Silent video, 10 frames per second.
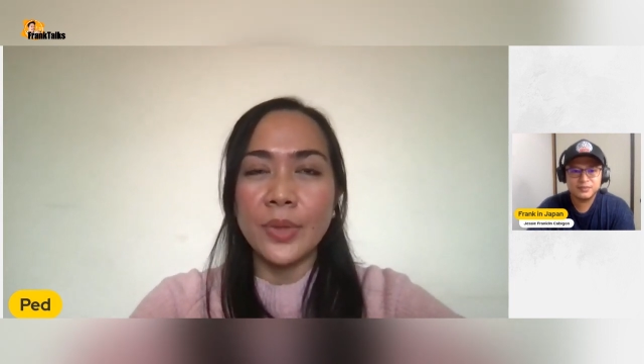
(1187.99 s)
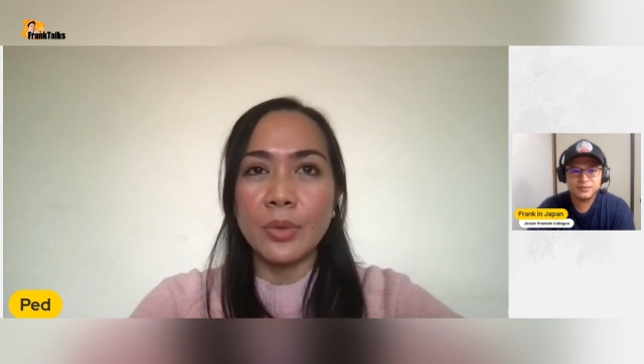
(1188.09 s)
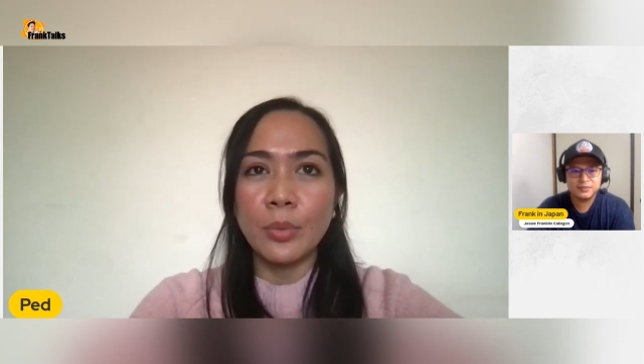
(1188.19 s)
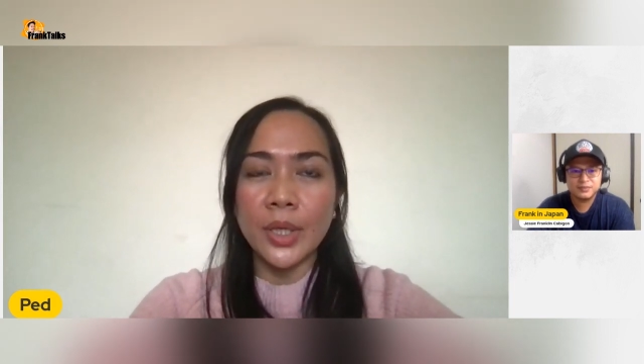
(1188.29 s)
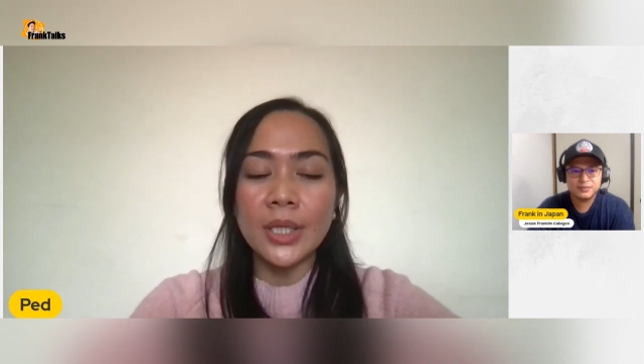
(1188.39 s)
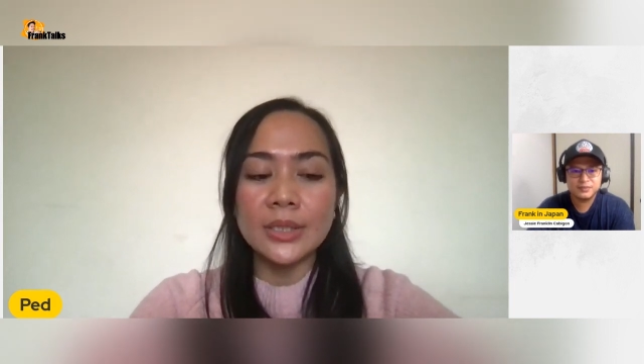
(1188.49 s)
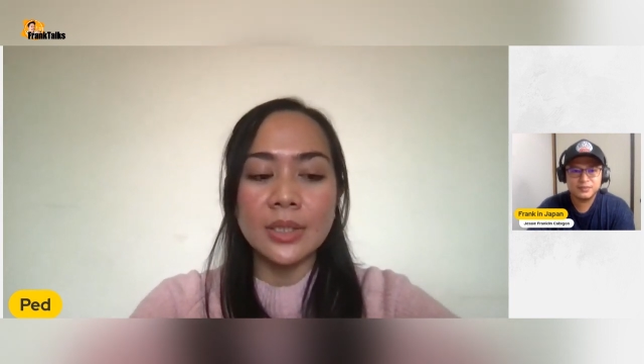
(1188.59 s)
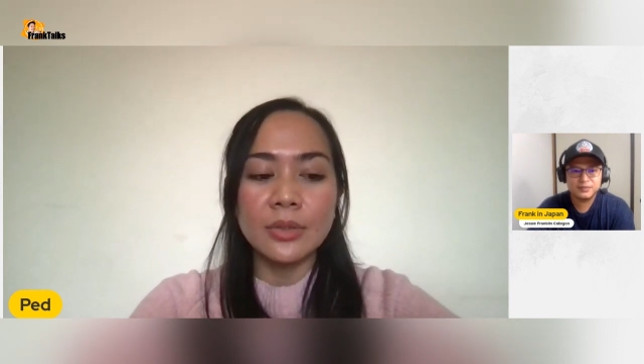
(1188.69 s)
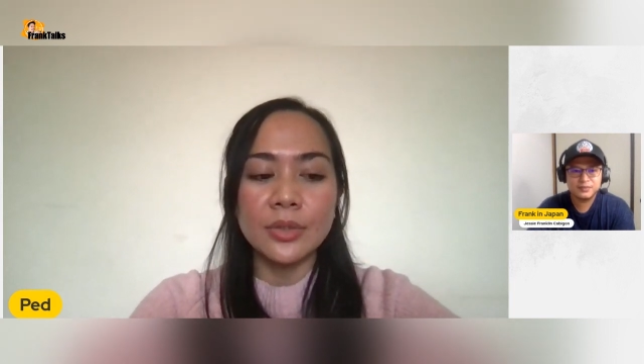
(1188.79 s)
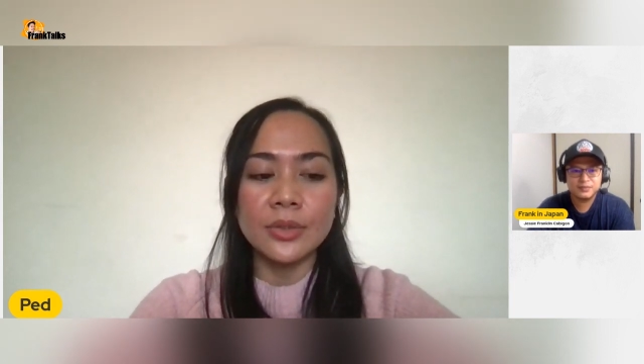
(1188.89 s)
you work
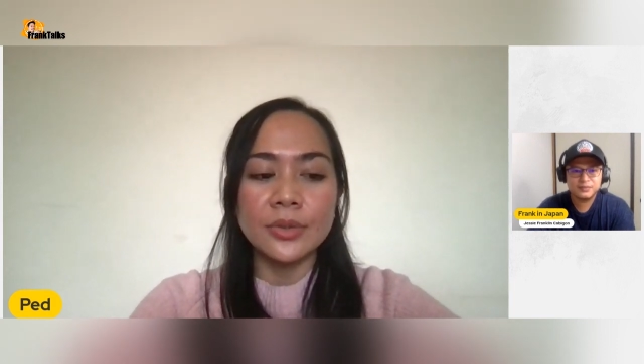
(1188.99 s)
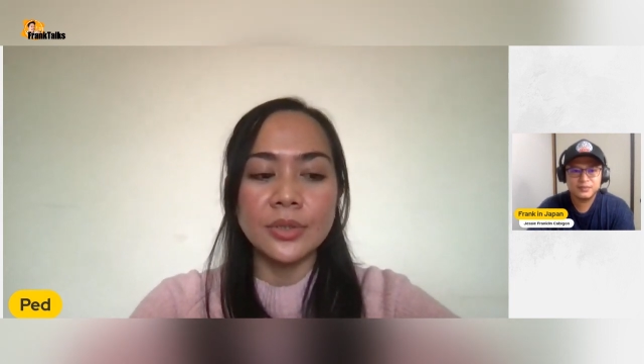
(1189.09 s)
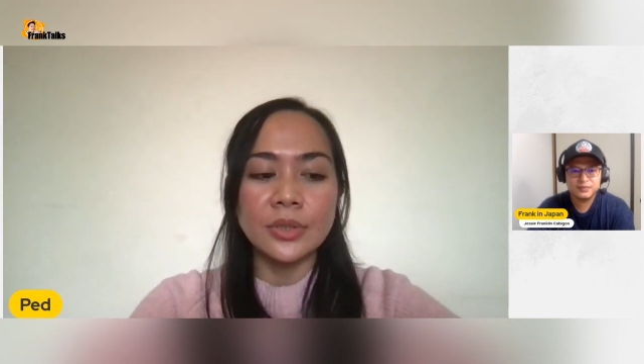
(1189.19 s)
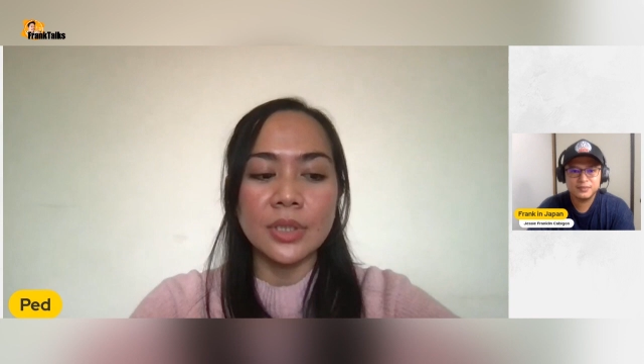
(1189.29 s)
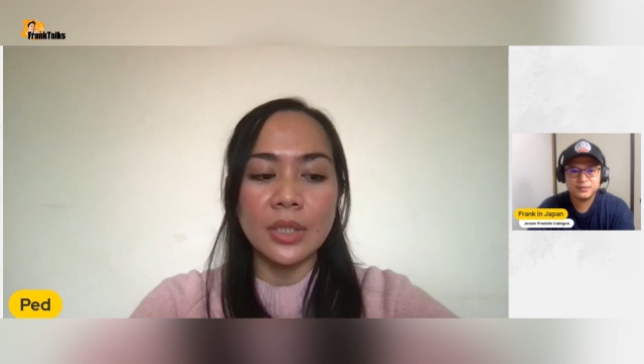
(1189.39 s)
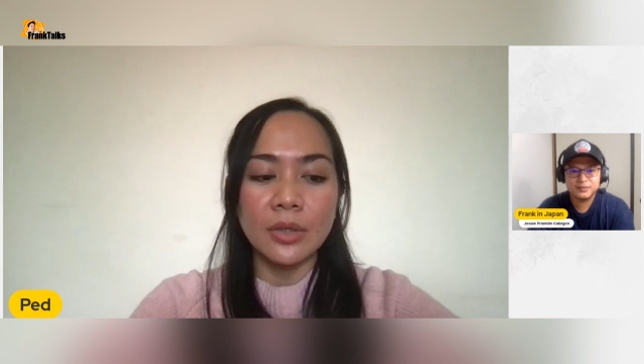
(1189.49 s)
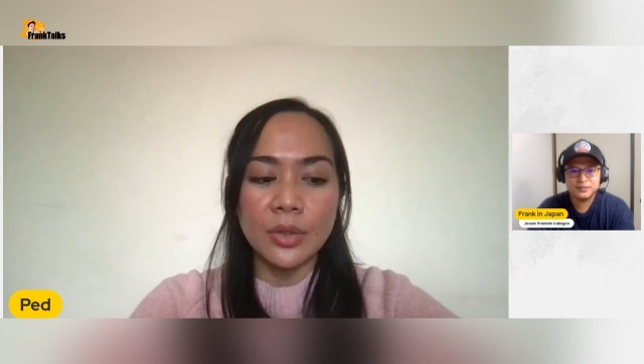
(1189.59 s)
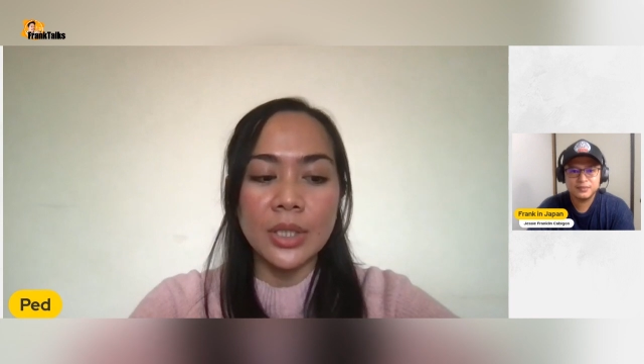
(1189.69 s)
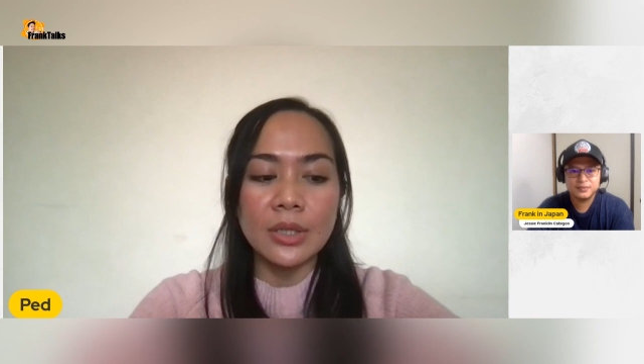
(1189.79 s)
as a nurse, you're